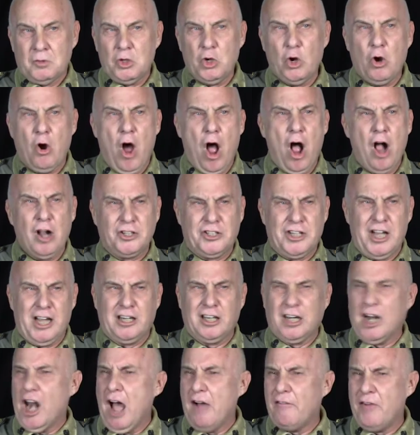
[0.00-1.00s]
You all
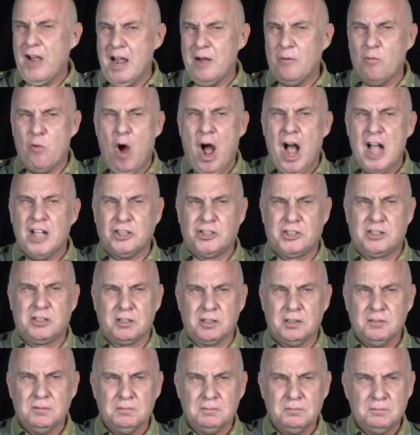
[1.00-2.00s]
did love him
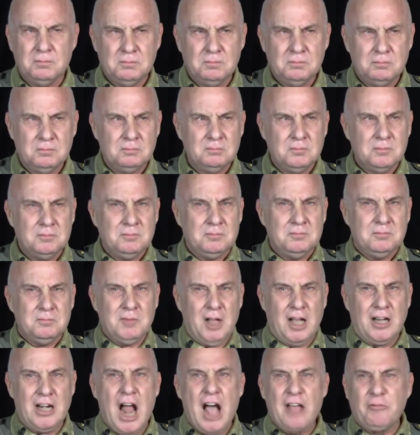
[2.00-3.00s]
once,
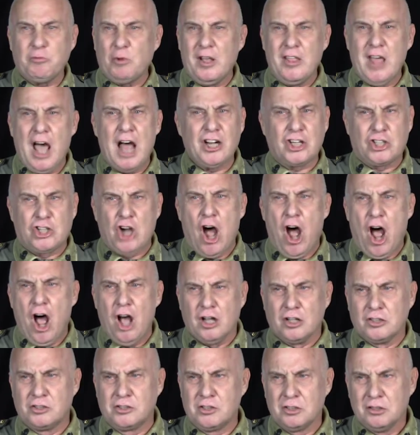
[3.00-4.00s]
and not without
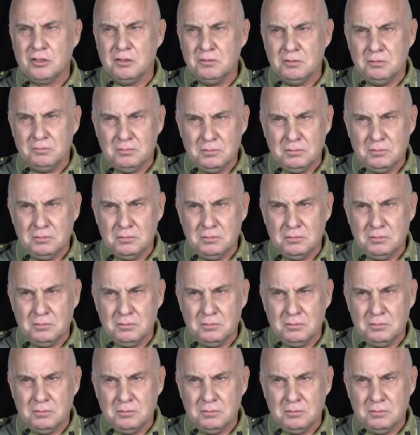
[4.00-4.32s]
cause.